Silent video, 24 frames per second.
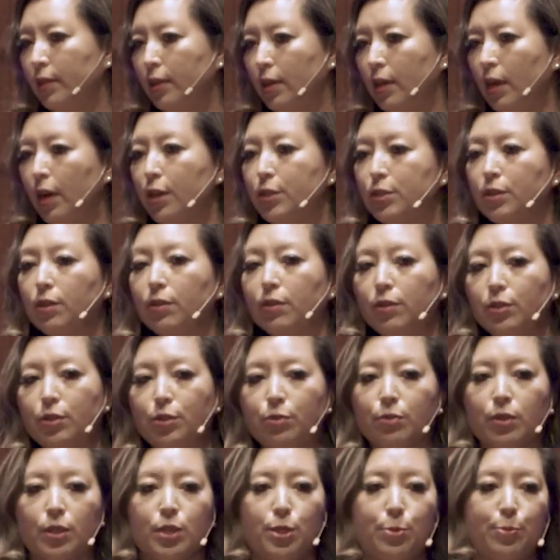I started to
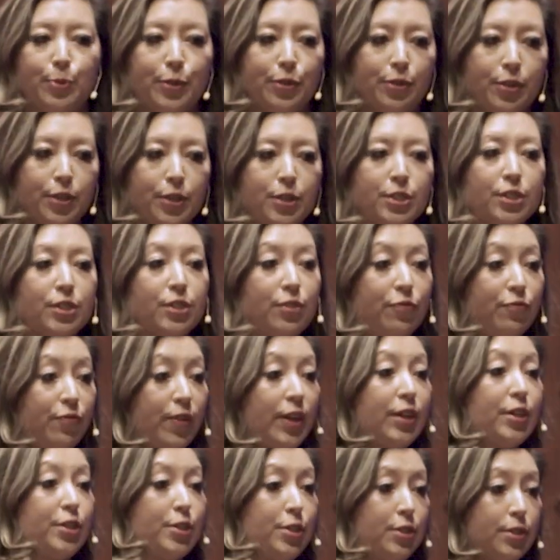experience the
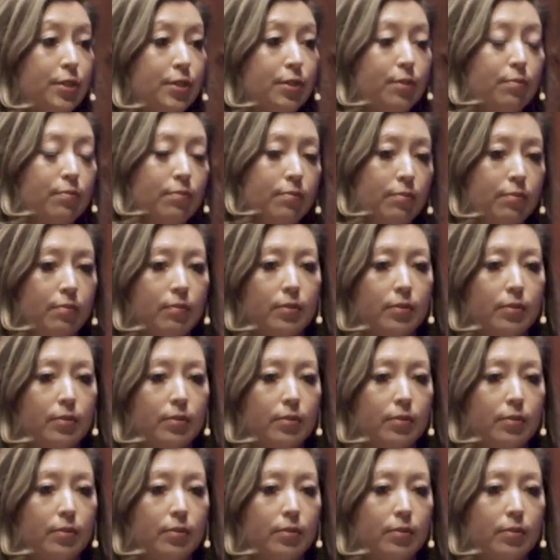fetishism